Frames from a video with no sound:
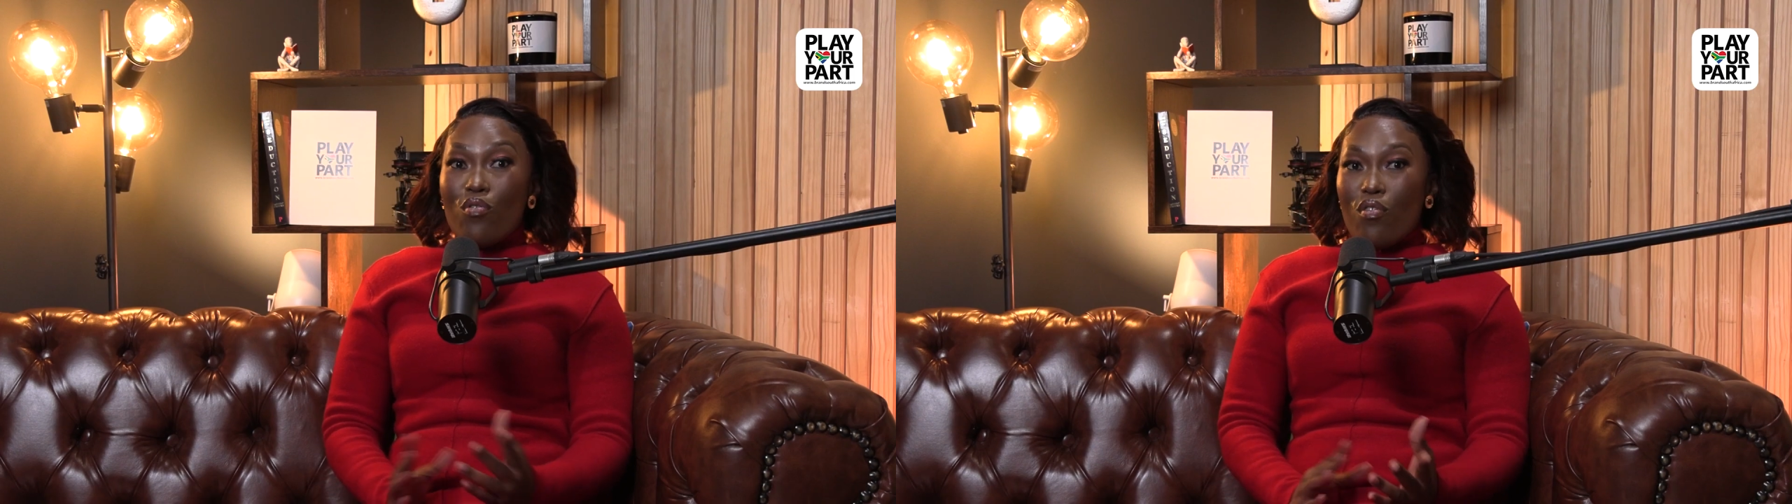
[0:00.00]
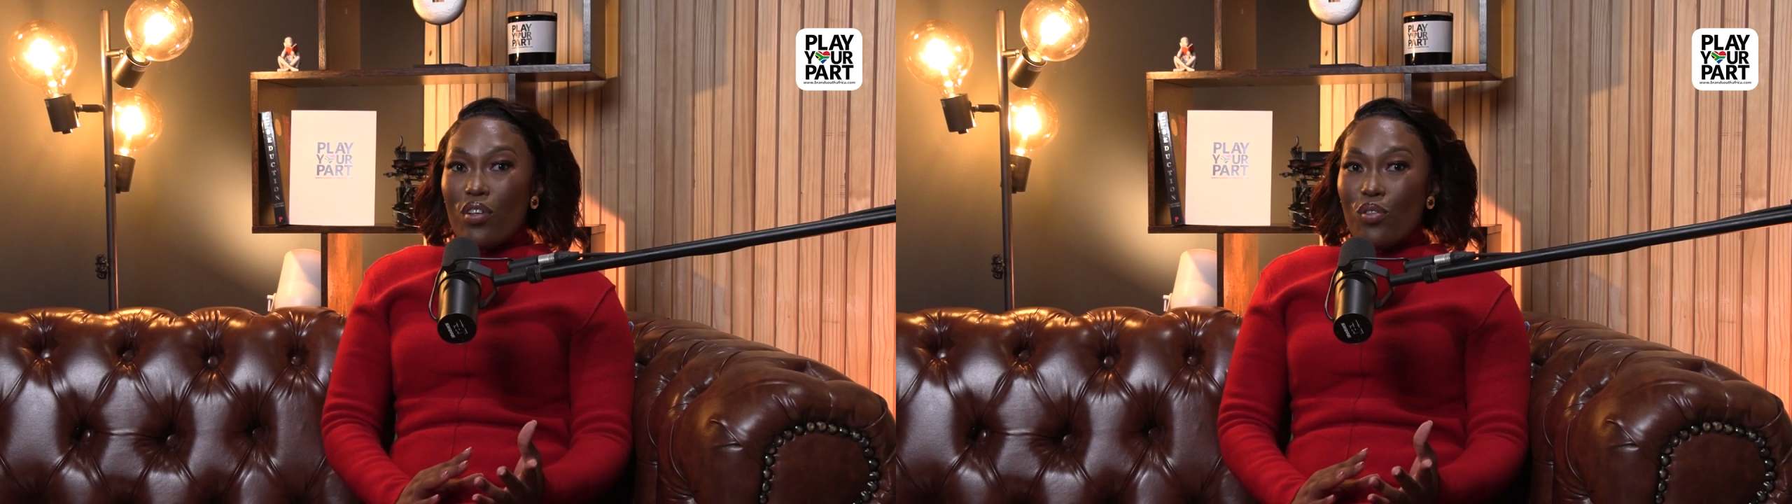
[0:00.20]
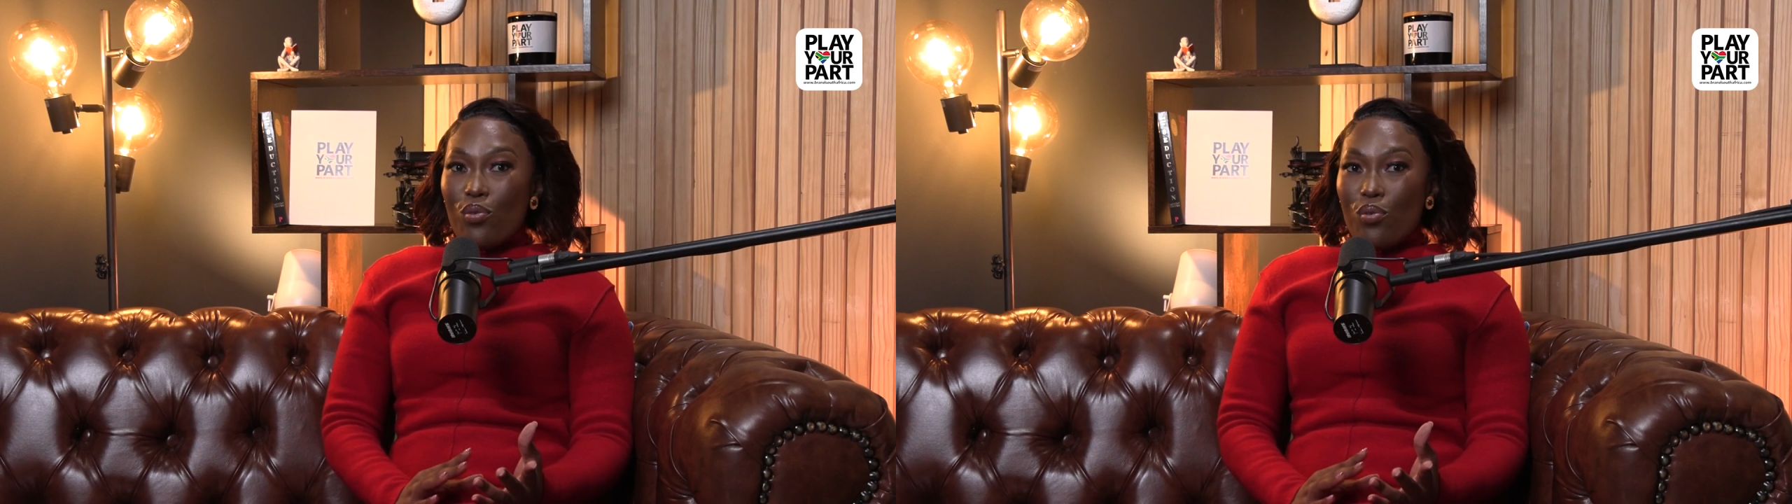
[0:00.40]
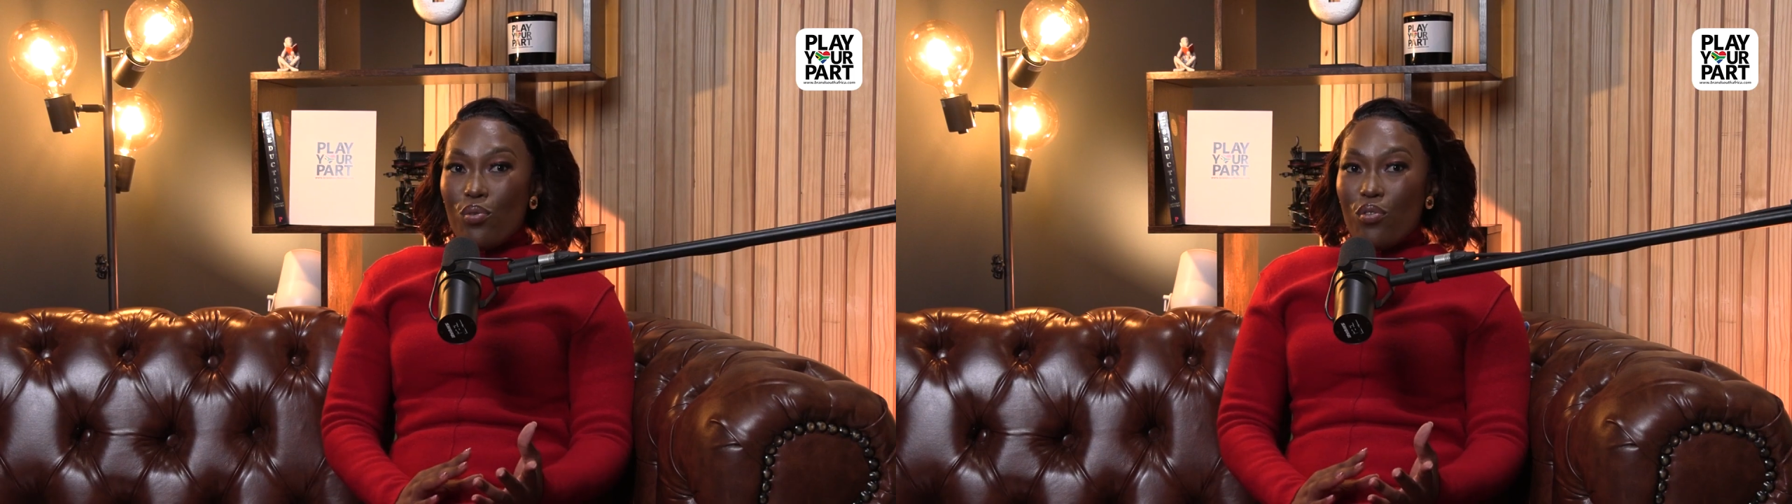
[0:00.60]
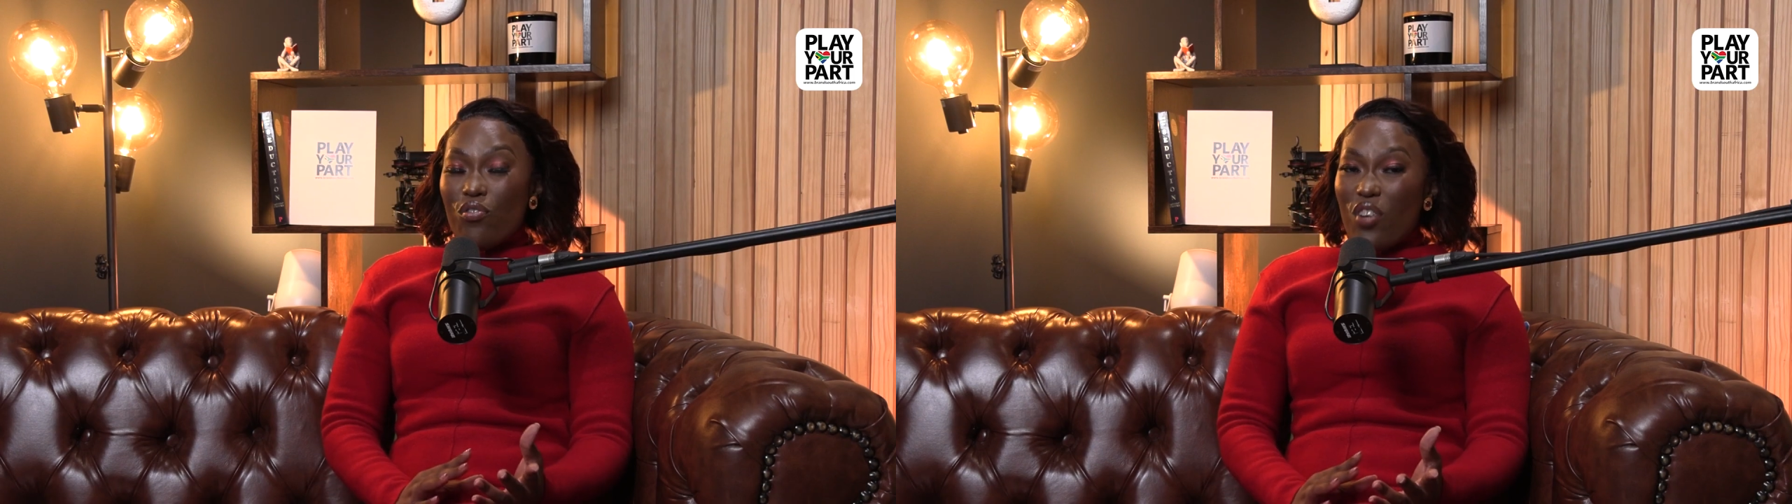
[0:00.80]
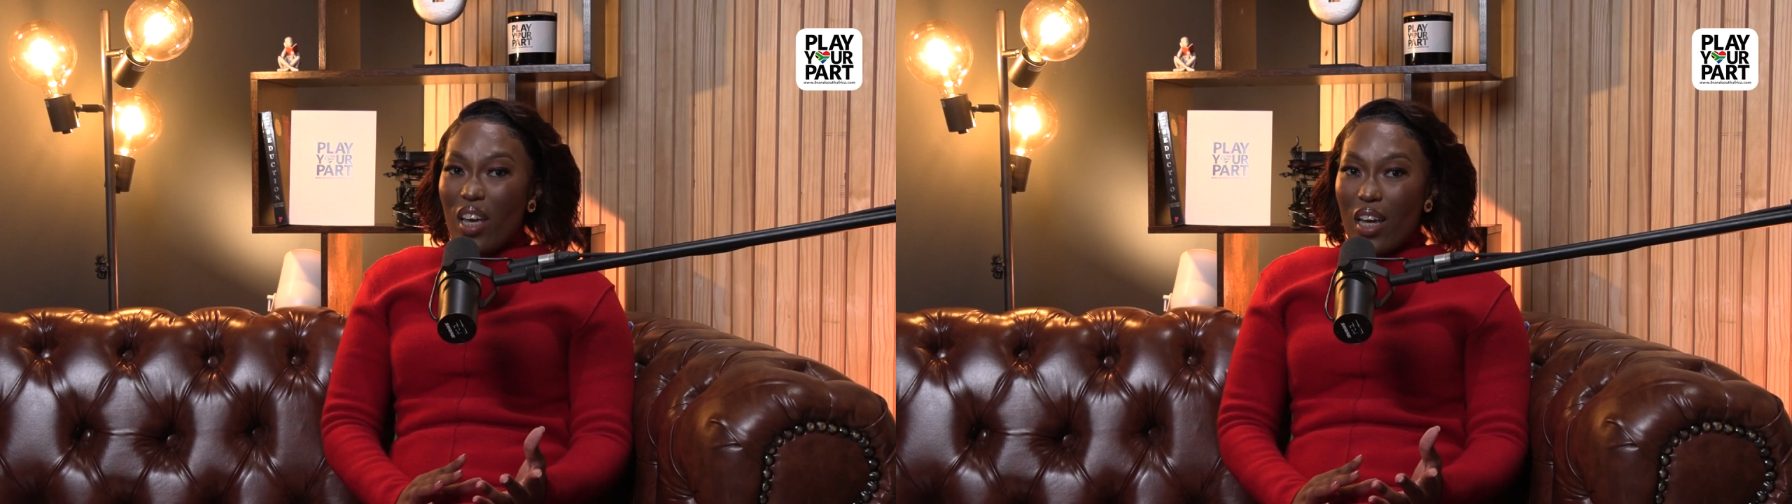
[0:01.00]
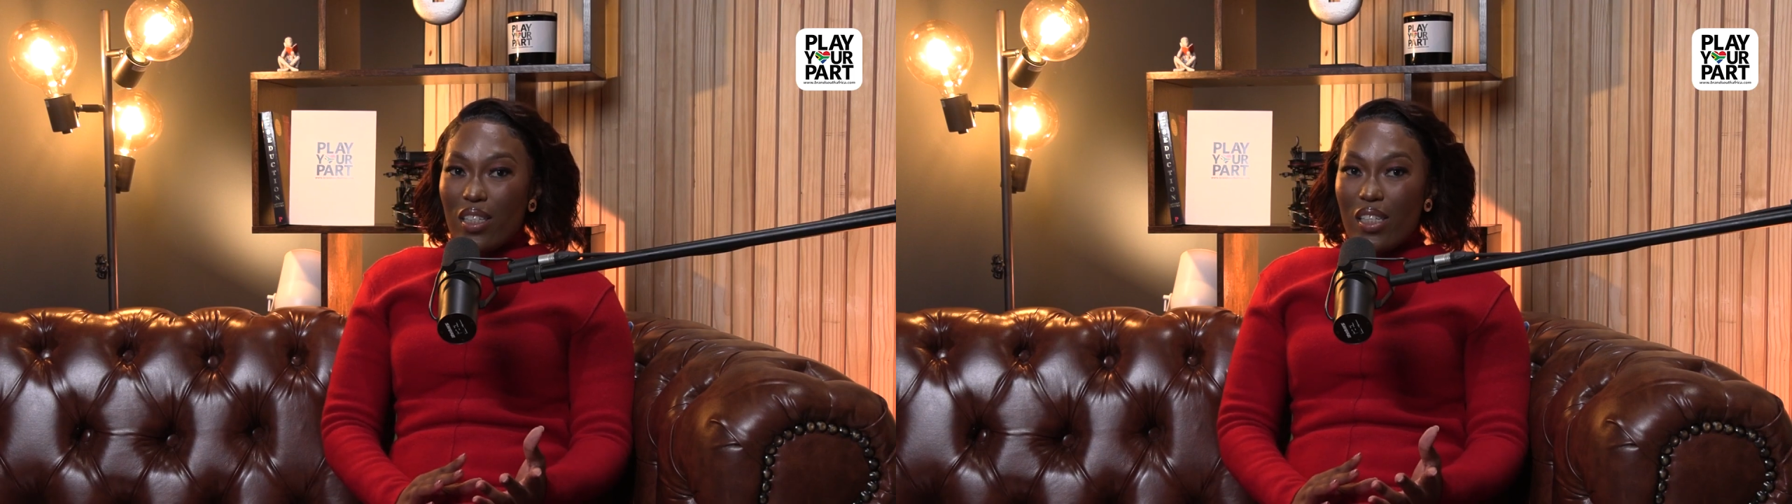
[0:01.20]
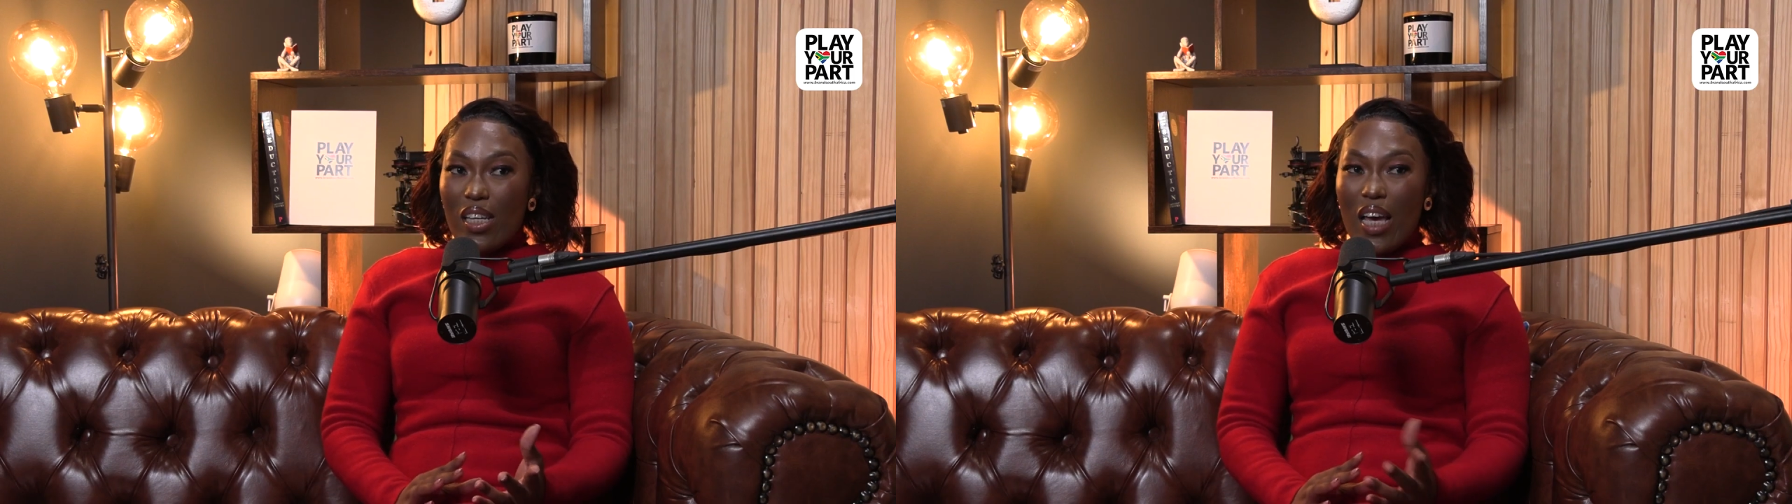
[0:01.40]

over to Vryheid.